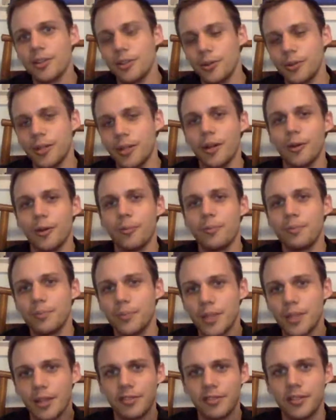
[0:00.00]
you go
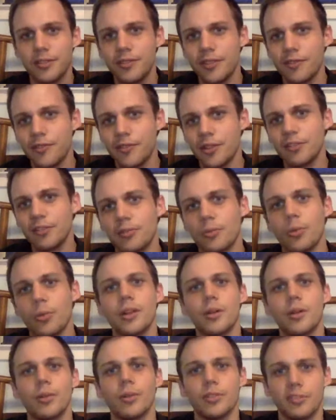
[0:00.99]
because even if it a
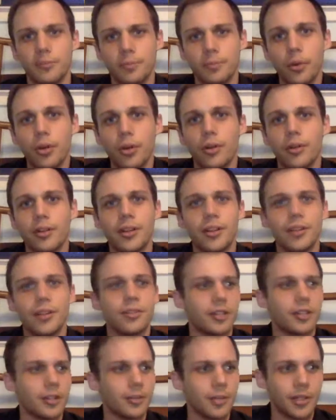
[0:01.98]
one-on-one sport
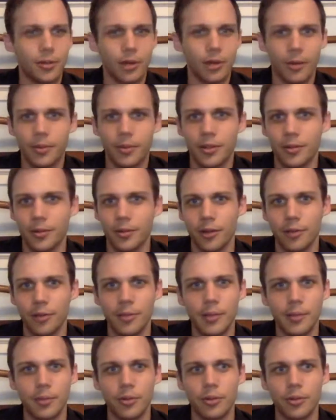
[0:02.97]
you're going to be cooperating with other
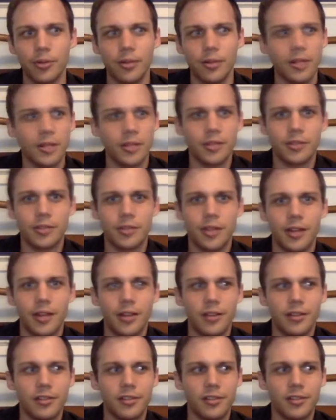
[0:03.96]
people
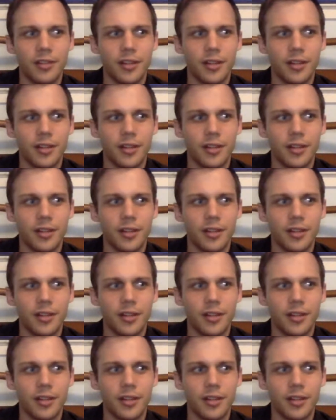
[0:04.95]
as uh,